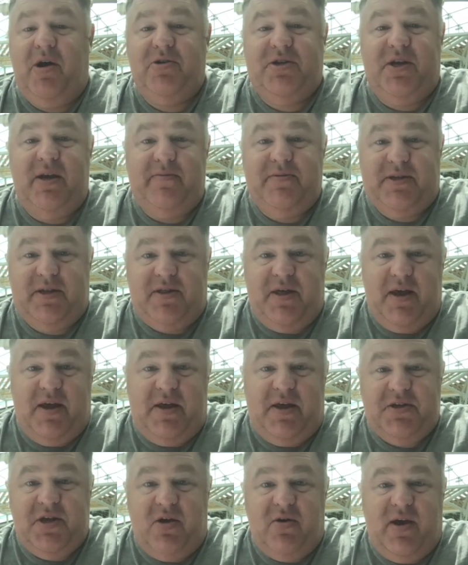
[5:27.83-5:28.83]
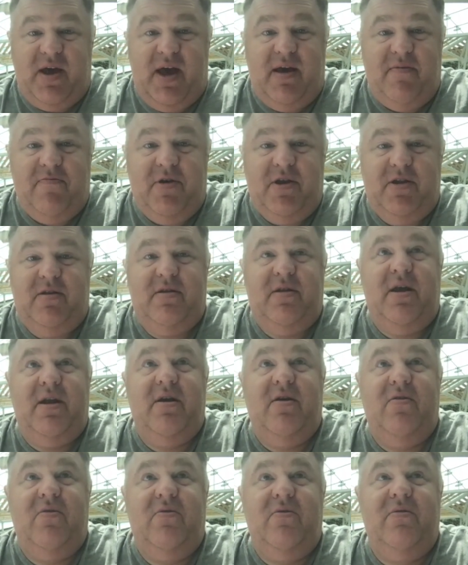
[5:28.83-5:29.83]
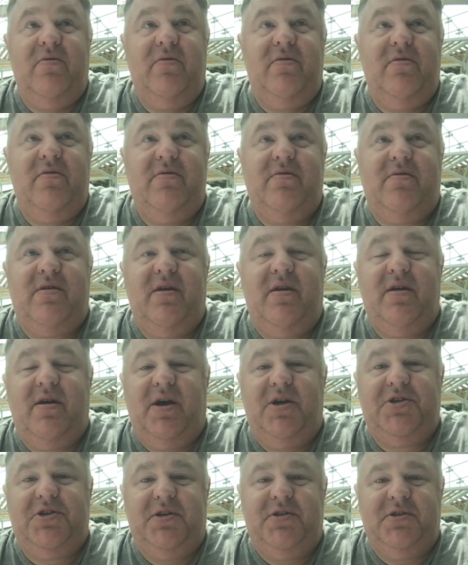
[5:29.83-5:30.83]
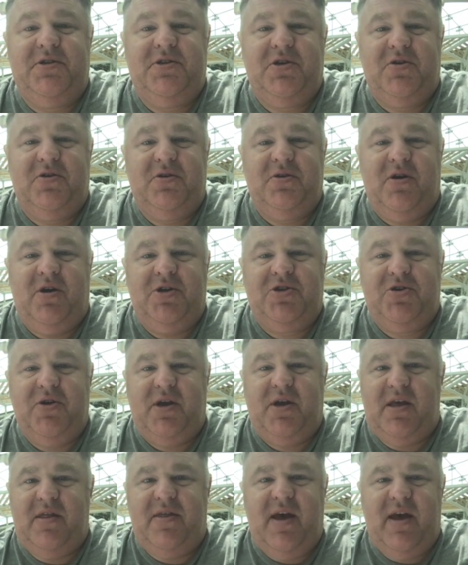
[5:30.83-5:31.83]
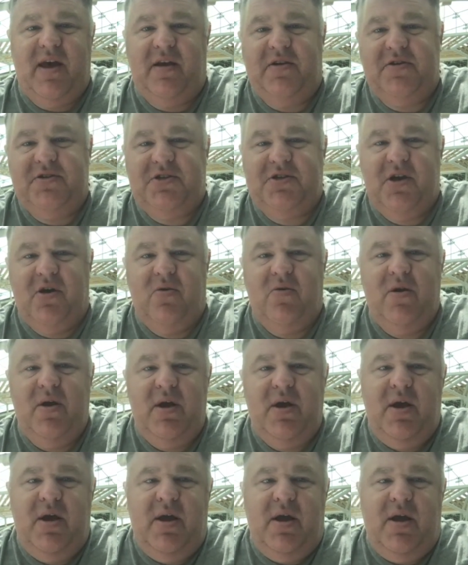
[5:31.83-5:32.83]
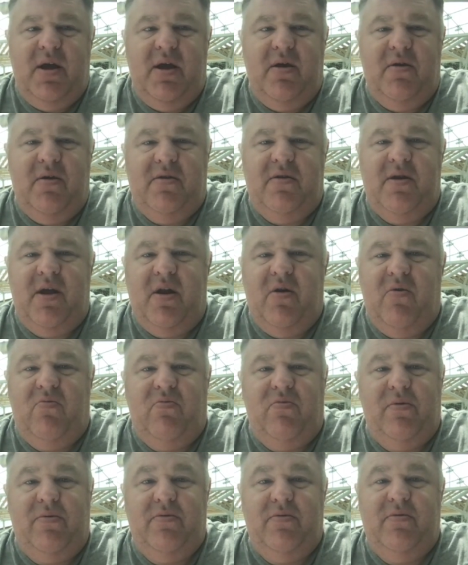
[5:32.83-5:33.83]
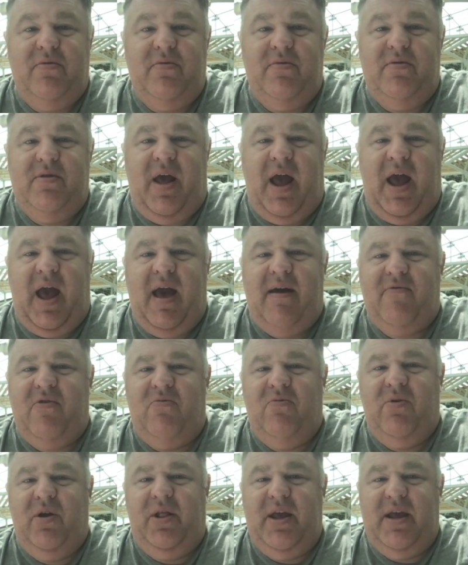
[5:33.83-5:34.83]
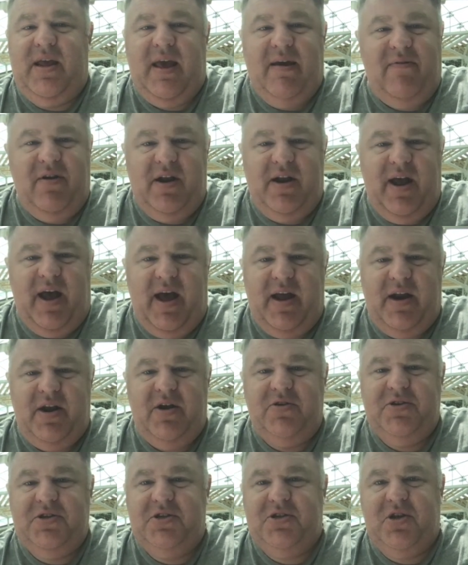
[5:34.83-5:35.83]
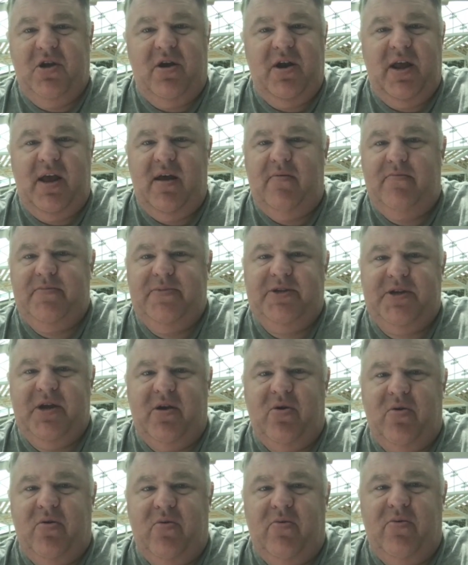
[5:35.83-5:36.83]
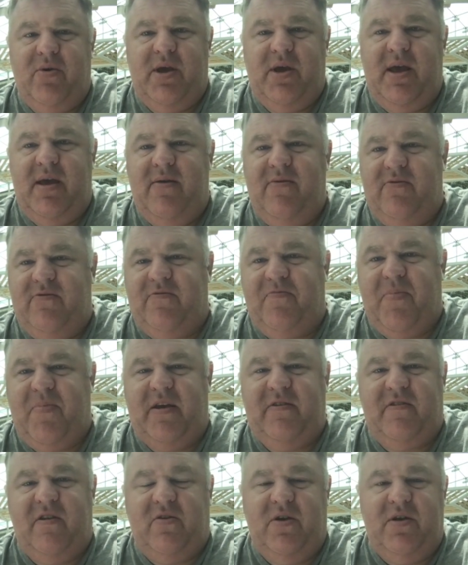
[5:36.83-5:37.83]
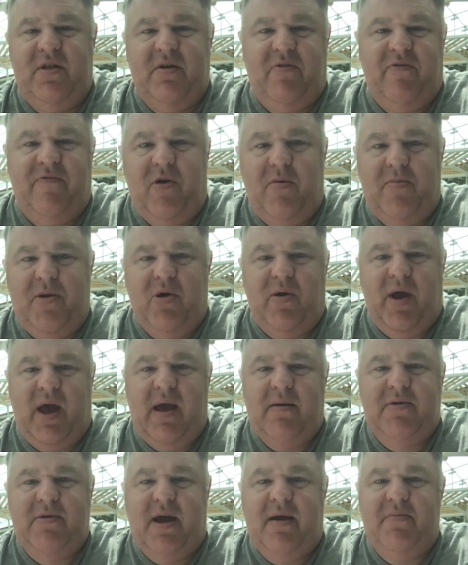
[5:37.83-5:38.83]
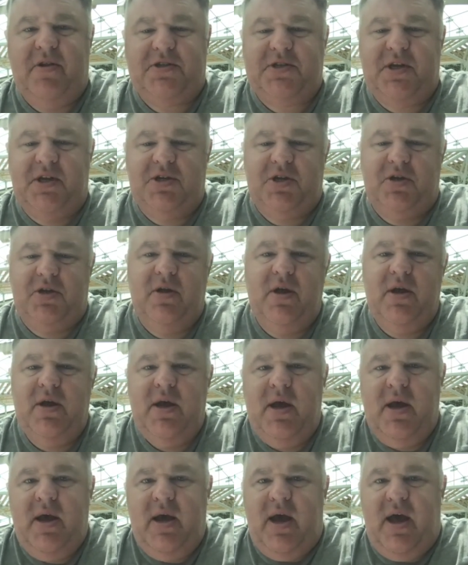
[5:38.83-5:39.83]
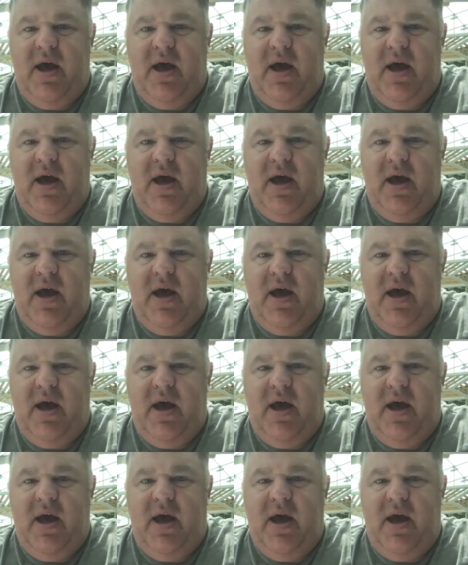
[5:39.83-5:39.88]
Jimbo seems to think he's okay, but you know concussions are, are tricky things. So you know they haven't really given a diagnosis on him, so he's basically the proverbial game time decision.